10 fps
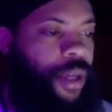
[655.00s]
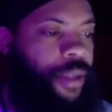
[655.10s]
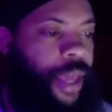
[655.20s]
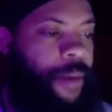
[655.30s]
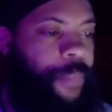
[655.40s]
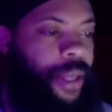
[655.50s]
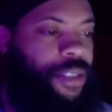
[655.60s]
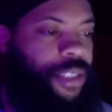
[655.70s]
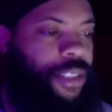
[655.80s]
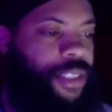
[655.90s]
Yeah, it makes
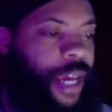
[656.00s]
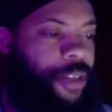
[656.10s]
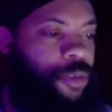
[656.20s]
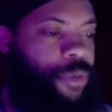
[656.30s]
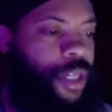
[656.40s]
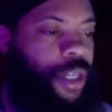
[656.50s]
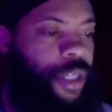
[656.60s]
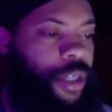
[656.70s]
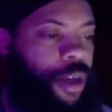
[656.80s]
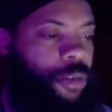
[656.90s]
sense that you need a
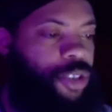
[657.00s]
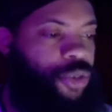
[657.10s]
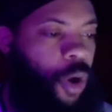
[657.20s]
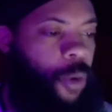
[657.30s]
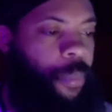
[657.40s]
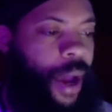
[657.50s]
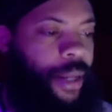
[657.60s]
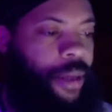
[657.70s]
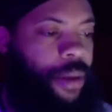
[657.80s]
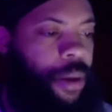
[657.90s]
young, strong
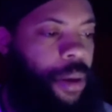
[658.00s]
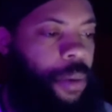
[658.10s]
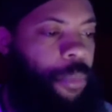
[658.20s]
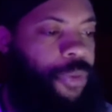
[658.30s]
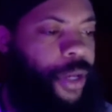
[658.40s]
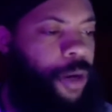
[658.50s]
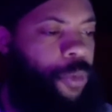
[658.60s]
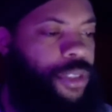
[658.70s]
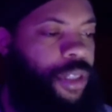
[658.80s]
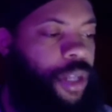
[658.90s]
body. But there
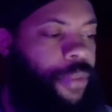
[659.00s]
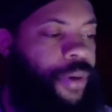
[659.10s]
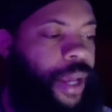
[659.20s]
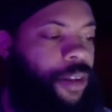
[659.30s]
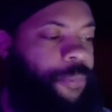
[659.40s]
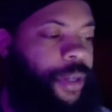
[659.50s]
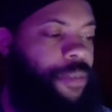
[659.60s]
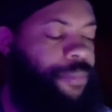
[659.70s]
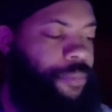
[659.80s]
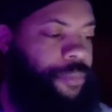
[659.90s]
was another element.
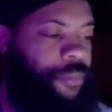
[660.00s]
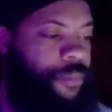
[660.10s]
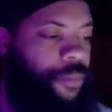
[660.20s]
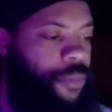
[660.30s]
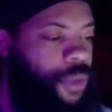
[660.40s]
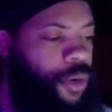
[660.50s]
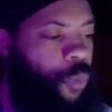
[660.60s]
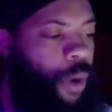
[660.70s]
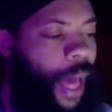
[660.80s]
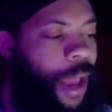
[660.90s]

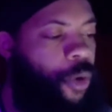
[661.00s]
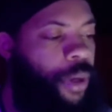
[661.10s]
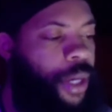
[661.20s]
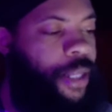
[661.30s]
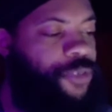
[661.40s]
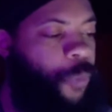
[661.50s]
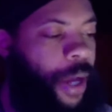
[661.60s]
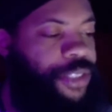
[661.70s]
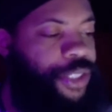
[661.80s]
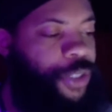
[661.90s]
What I don't is
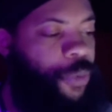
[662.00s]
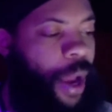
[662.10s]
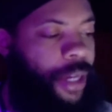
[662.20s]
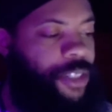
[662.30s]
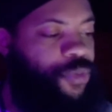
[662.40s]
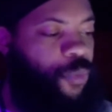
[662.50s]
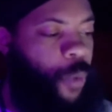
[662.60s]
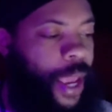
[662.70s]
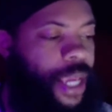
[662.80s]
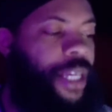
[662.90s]
why Shigaraki's
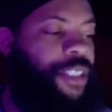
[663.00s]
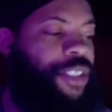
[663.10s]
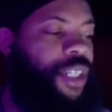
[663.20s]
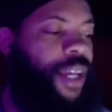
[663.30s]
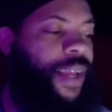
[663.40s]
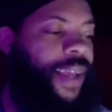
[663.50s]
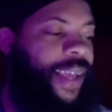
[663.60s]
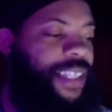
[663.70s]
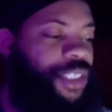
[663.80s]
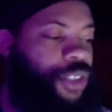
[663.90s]
rage
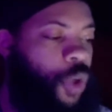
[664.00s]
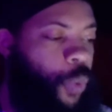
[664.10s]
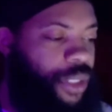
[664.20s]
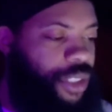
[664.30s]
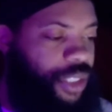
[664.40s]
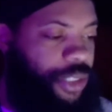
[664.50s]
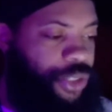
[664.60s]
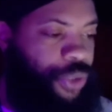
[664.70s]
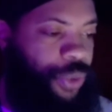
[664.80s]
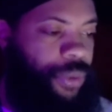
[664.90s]
is so
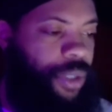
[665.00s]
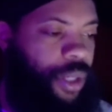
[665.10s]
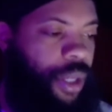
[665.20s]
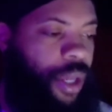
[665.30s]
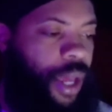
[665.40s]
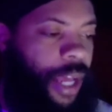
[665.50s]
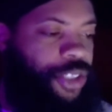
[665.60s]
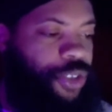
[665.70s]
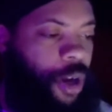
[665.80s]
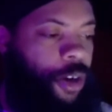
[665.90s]
essential. A
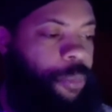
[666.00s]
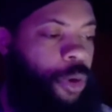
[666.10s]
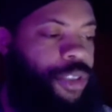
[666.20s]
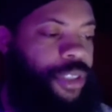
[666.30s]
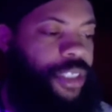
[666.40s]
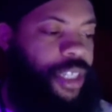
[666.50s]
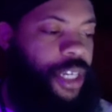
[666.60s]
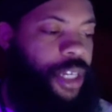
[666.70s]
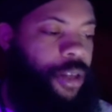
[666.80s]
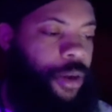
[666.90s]
strong emotion is
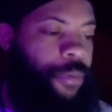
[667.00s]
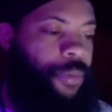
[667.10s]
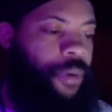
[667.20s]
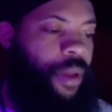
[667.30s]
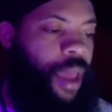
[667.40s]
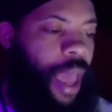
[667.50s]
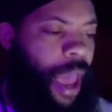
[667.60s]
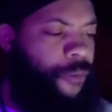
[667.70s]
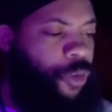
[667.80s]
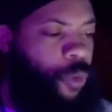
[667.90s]
key, no?
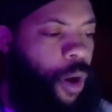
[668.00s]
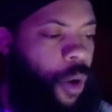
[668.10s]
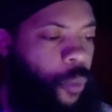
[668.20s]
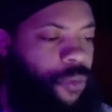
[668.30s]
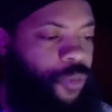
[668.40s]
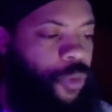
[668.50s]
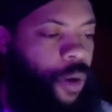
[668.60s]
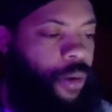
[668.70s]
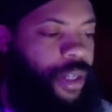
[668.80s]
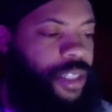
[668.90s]
After all, One For
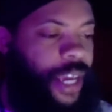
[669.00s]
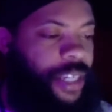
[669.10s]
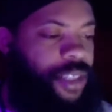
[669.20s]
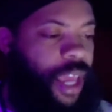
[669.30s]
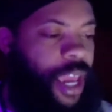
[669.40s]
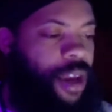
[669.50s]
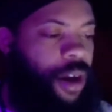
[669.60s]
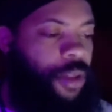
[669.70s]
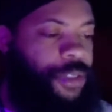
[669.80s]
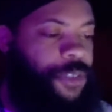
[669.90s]
All contains 8
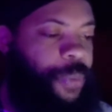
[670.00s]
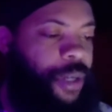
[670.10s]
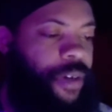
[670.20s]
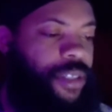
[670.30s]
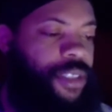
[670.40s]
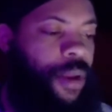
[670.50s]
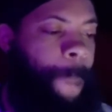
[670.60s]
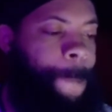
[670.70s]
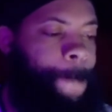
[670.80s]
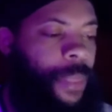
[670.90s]
other spirits.
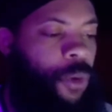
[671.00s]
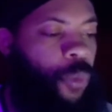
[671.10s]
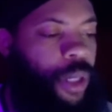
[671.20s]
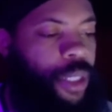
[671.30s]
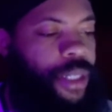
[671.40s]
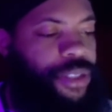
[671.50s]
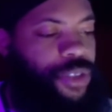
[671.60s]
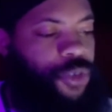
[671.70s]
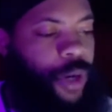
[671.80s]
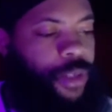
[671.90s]
One needs
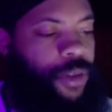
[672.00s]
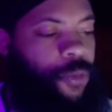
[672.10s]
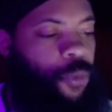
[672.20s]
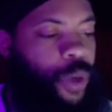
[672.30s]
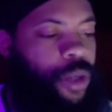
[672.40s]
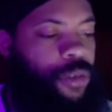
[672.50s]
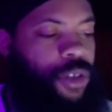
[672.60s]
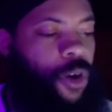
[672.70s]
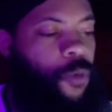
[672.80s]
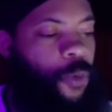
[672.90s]
strength of will
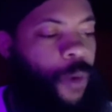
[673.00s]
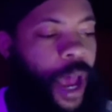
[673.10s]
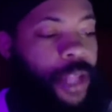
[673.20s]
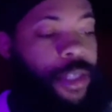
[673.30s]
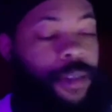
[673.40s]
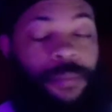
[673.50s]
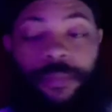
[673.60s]
to override them.